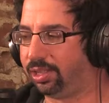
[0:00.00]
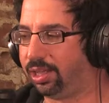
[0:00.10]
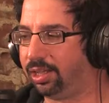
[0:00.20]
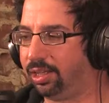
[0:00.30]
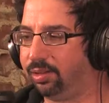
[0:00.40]

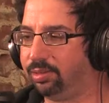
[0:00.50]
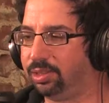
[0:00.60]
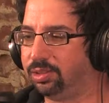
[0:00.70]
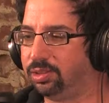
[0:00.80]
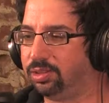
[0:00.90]
that
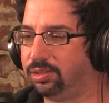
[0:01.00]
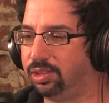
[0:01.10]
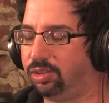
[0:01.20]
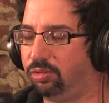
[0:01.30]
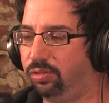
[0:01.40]
it's
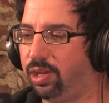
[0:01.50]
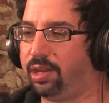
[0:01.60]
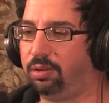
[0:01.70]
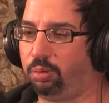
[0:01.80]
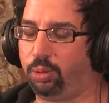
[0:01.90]
just we've
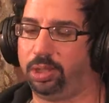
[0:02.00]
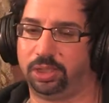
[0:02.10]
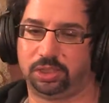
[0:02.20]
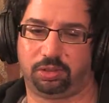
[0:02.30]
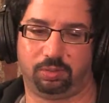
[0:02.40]
gotten to a point in our
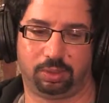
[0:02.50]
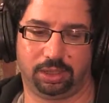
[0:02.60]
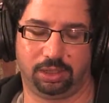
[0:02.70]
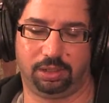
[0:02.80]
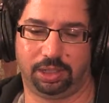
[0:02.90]
history where
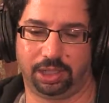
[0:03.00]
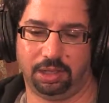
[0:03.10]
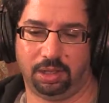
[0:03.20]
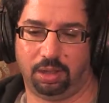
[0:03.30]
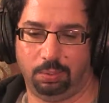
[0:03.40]
literally
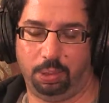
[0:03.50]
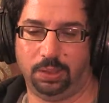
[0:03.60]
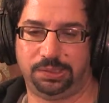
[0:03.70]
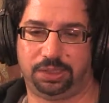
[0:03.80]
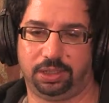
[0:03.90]

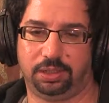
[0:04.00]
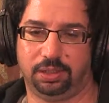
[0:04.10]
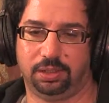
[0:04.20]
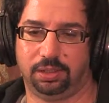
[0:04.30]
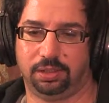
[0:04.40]
opposing
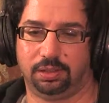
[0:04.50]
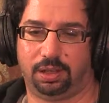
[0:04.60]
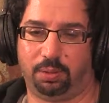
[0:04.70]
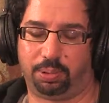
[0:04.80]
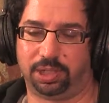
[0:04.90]

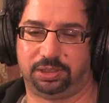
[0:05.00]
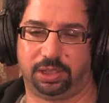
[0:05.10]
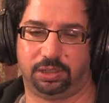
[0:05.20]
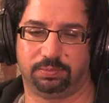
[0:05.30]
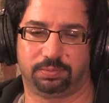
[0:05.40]
a
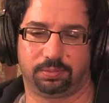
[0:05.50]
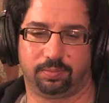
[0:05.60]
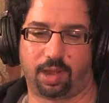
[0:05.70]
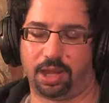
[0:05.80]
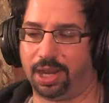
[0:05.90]
president
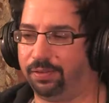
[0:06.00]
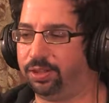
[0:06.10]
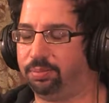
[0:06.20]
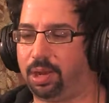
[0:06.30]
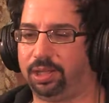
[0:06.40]
on
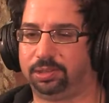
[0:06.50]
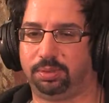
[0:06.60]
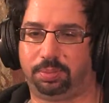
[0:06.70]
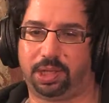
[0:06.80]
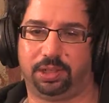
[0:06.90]
every
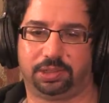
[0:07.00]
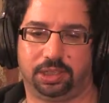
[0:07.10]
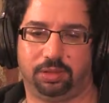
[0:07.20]
possible policy,